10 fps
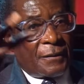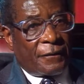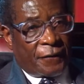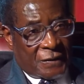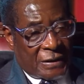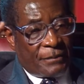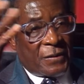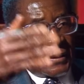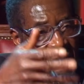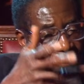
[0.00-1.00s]
for
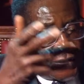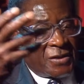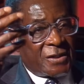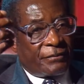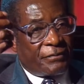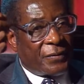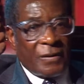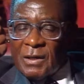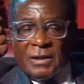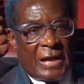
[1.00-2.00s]
something, for a tip,
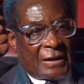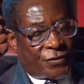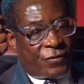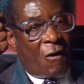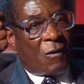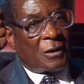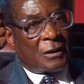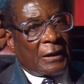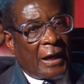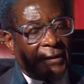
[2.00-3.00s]
that's wrong.
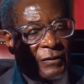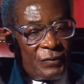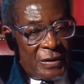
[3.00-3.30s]
And we